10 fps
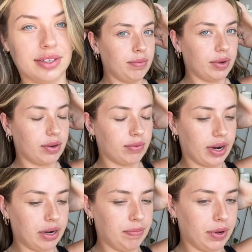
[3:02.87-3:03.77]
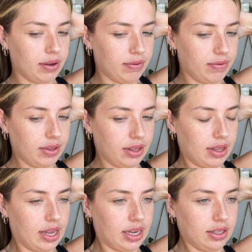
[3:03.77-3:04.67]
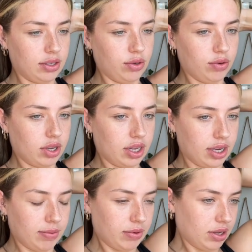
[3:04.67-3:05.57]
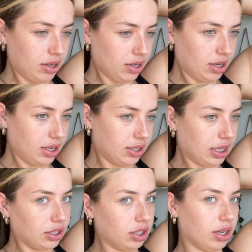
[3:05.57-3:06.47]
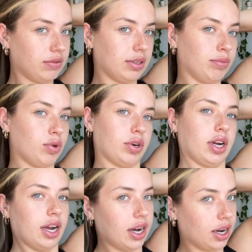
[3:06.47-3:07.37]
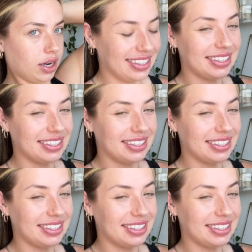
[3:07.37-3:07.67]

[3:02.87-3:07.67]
But go right above that 2-clip and section off some more hair.